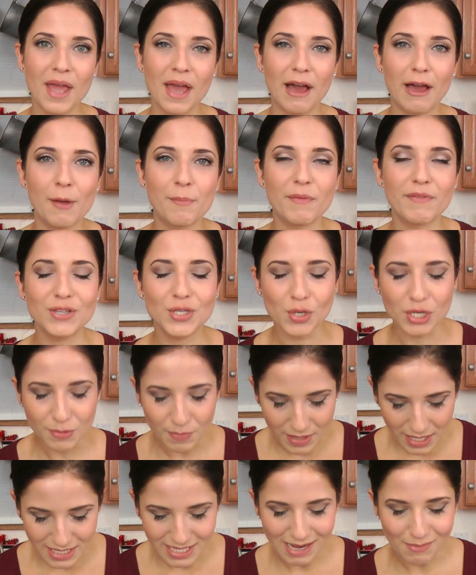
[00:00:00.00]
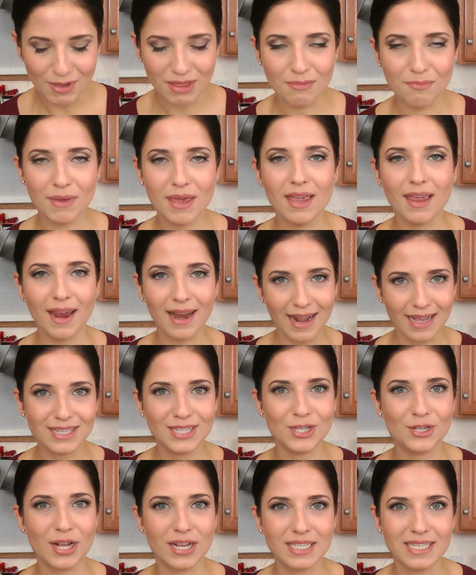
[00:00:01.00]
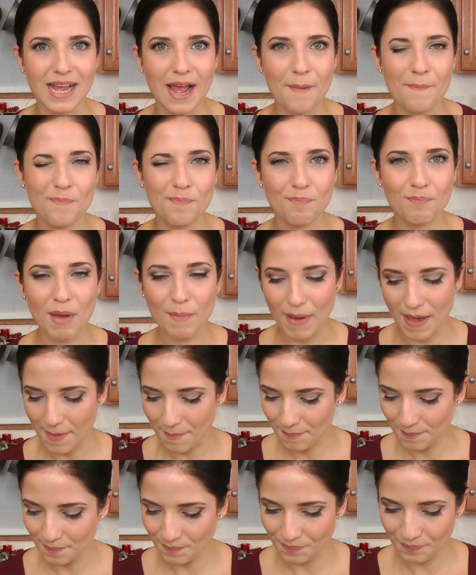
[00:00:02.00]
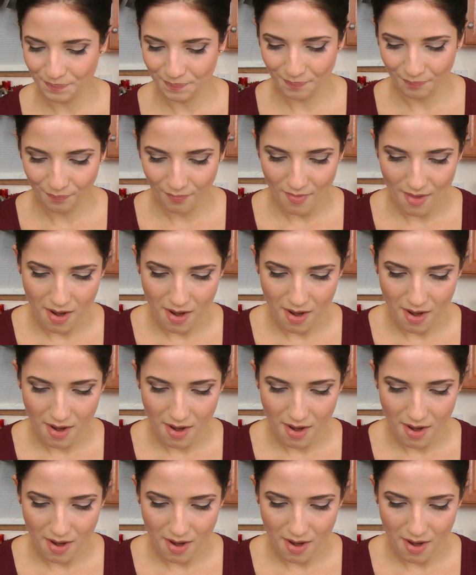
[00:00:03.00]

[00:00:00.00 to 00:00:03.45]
I hope you enjoy spending time with me, and I'll see you next time. Bye-bye.